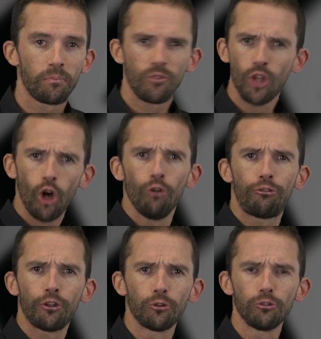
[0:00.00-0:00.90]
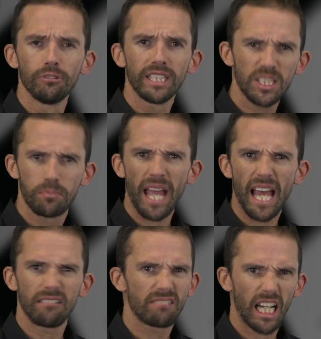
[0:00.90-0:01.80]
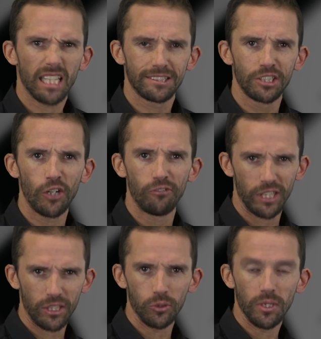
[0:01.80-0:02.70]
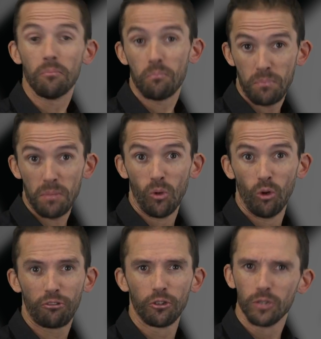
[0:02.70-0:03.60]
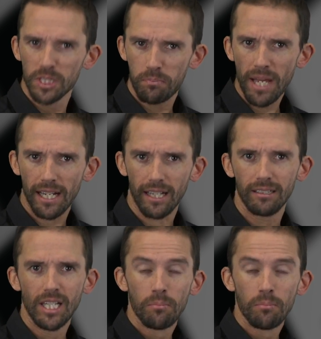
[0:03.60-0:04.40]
No fuel is bad, kart doesn't go very good. Bit more fuel is better.